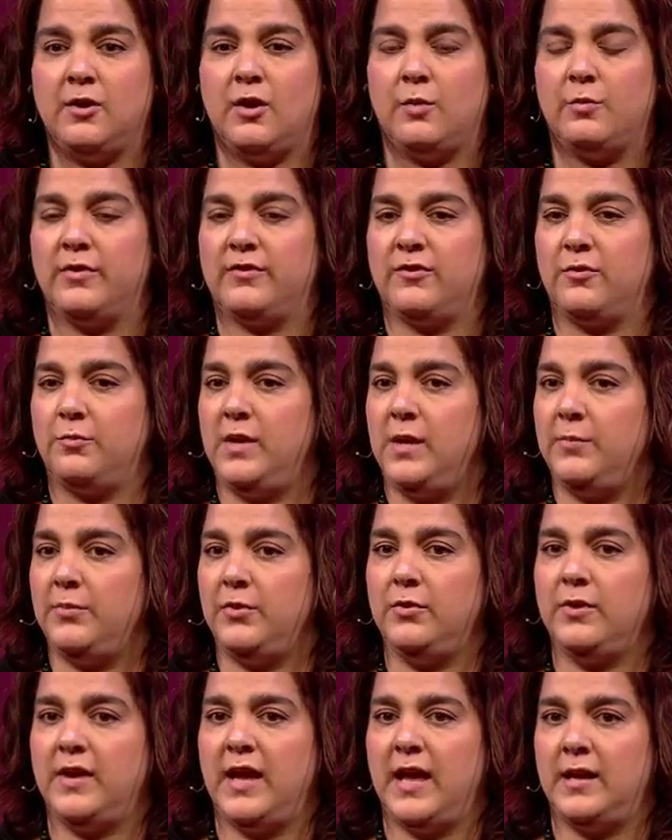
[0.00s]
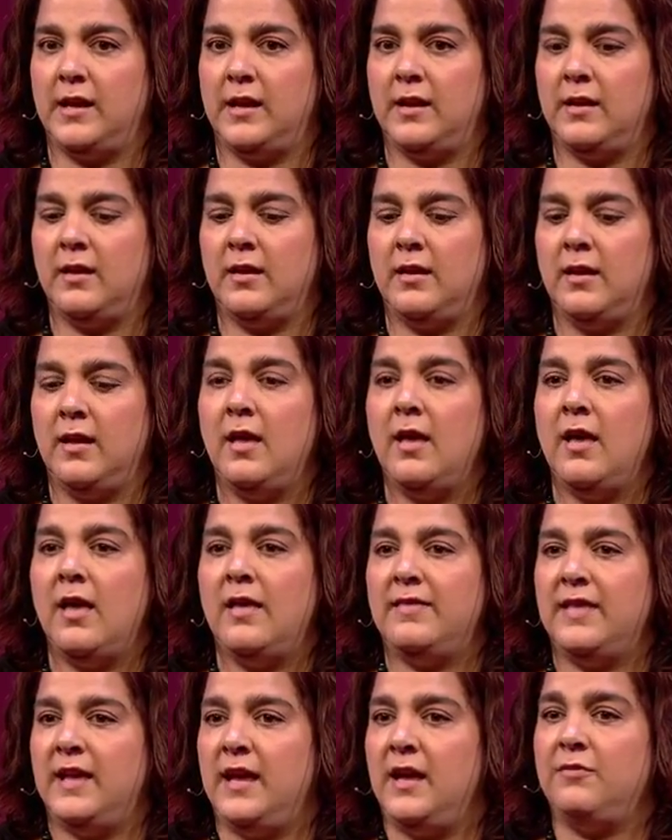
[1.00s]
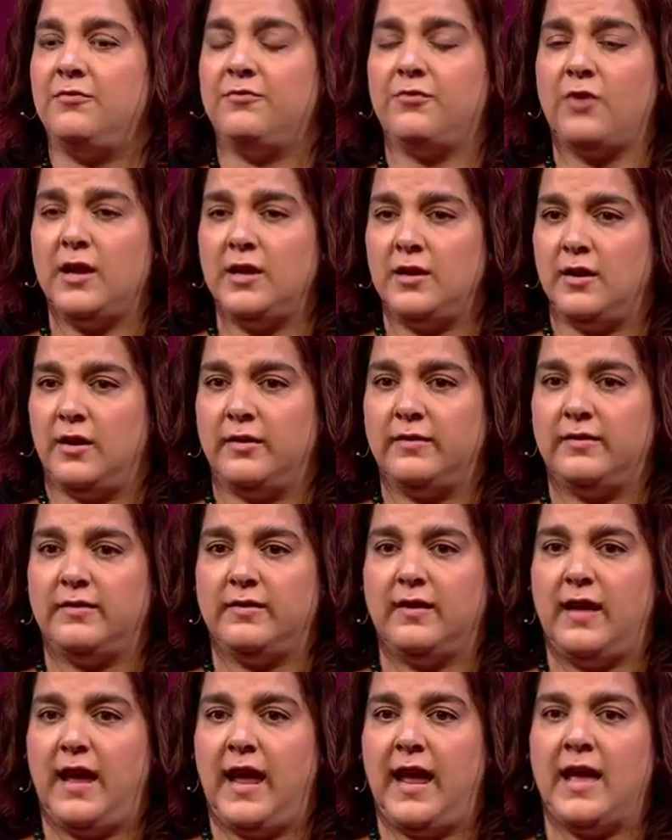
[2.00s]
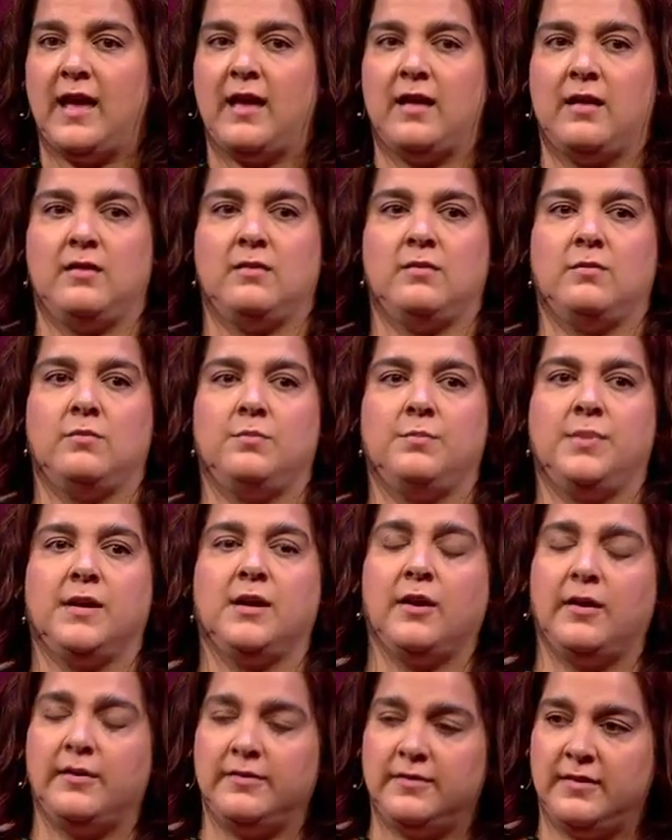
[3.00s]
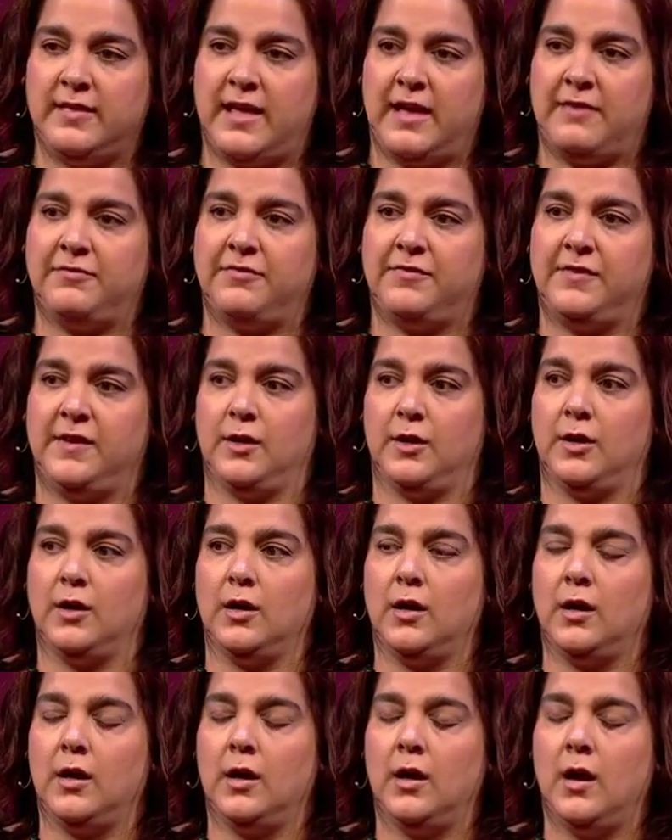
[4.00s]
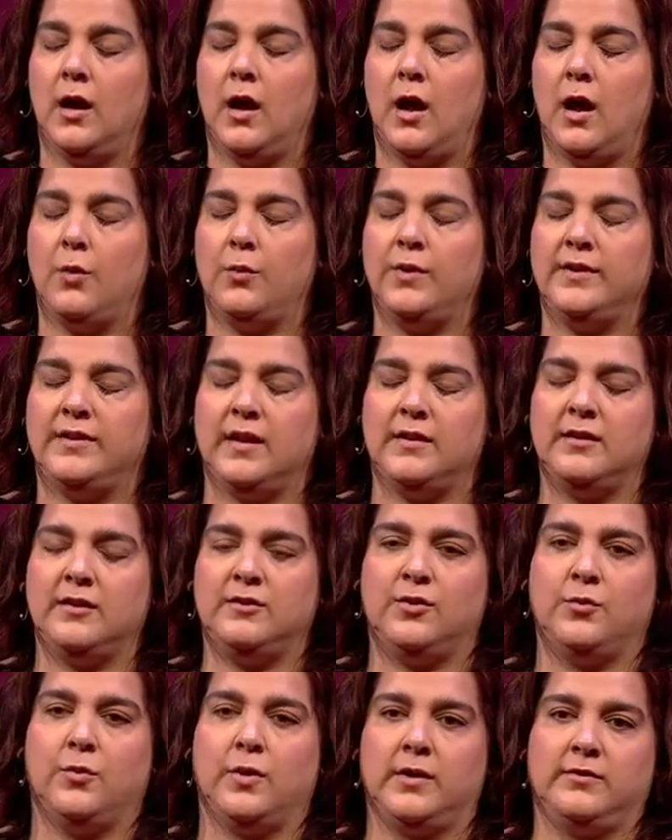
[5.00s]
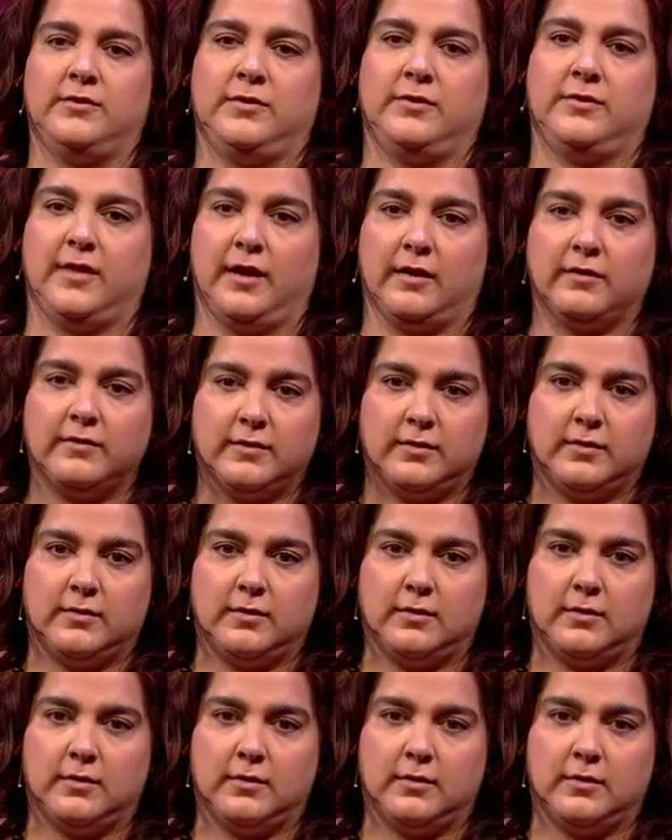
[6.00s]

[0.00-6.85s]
numbers of people who get it, they frighten us. And because of that fear, we tend to do one of two things.